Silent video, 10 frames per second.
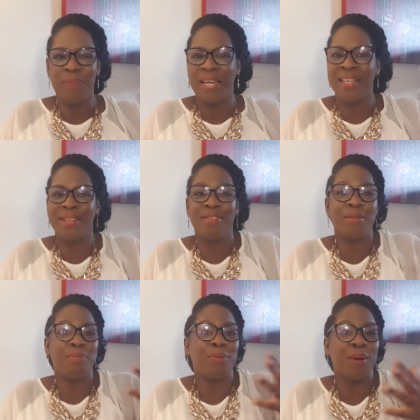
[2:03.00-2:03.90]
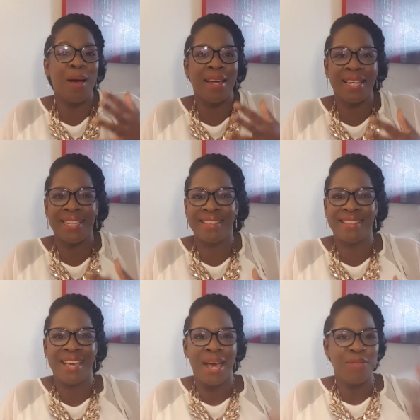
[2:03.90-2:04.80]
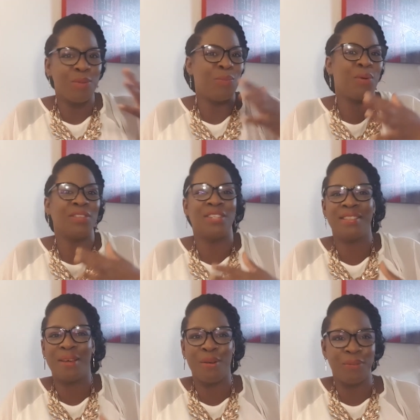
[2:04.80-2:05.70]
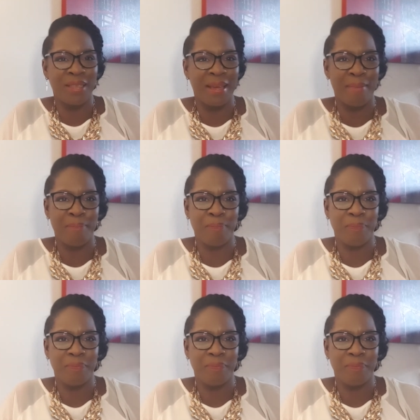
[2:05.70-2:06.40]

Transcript: and the surprise that washes over them